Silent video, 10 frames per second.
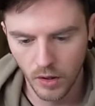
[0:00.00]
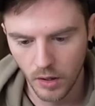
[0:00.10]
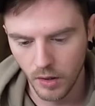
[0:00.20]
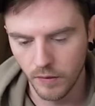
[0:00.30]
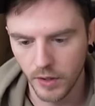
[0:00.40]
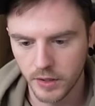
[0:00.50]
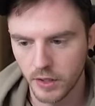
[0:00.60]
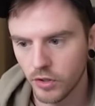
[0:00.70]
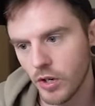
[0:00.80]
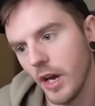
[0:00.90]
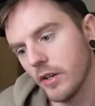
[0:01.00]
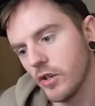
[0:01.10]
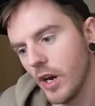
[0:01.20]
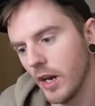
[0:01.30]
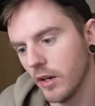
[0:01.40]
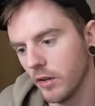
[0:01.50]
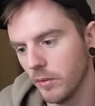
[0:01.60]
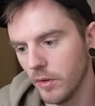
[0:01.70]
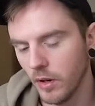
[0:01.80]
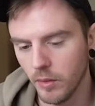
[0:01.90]
And versus check, check
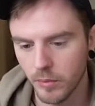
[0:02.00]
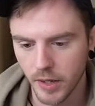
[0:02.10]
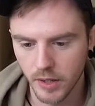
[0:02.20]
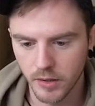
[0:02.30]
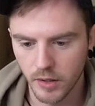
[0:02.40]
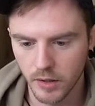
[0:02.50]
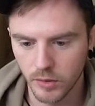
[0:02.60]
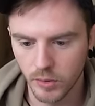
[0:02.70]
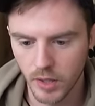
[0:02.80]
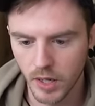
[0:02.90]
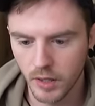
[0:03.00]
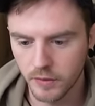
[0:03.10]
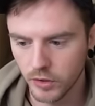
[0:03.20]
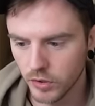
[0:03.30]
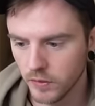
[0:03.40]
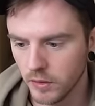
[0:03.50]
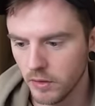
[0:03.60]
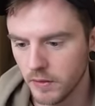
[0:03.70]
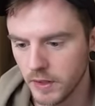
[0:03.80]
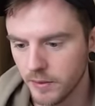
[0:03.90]
on brick turns, we're going to have to shove the
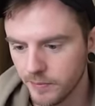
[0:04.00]
river.